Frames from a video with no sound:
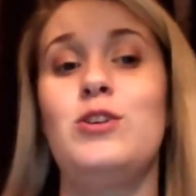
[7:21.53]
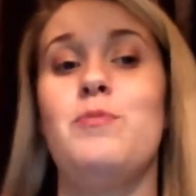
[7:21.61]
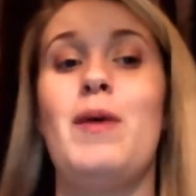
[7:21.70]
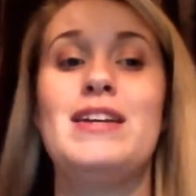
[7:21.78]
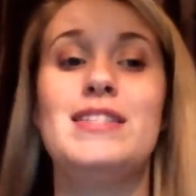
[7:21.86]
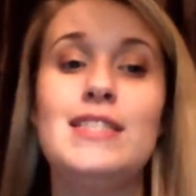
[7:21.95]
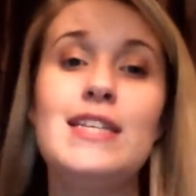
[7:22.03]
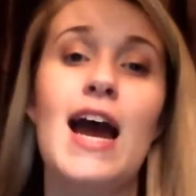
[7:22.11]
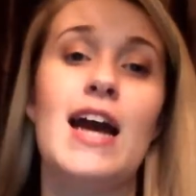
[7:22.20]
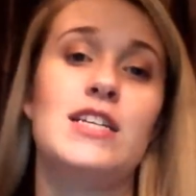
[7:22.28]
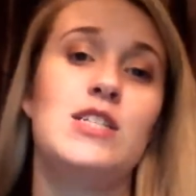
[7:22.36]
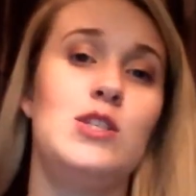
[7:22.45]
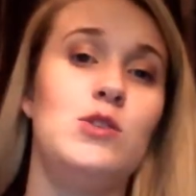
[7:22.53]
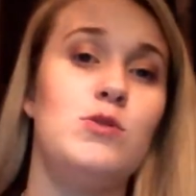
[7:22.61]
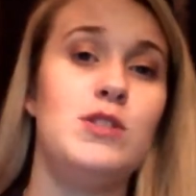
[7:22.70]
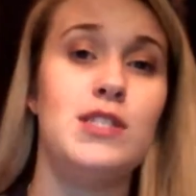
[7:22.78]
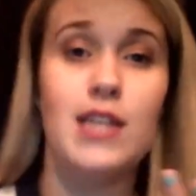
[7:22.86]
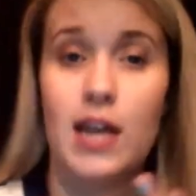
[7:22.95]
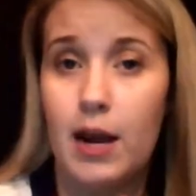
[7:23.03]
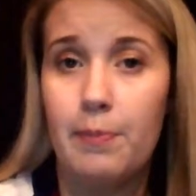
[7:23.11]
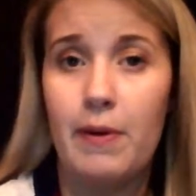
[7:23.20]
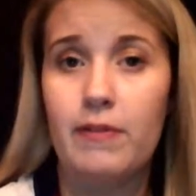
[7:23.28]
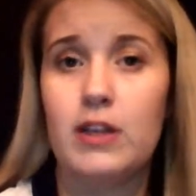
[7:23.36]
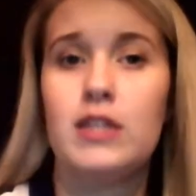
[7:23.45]
you buy snacks, you set
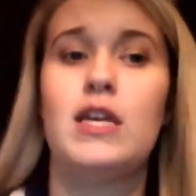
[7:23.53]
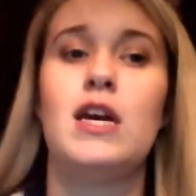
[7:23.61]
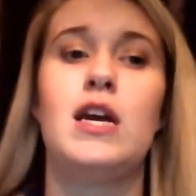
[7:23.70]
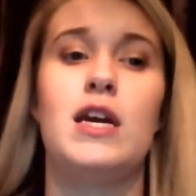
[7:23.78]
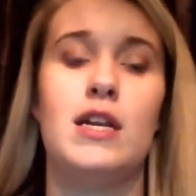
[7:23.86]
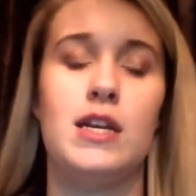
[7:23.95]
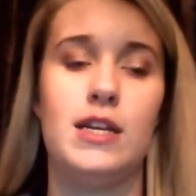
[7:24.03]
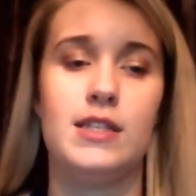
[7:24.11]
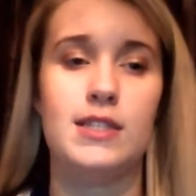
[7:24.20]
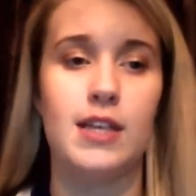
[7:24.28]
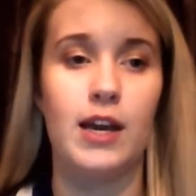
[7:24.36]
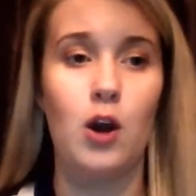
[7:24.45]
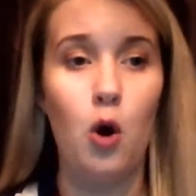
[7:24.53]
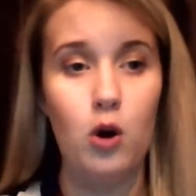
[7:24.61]
up everything, and it's like a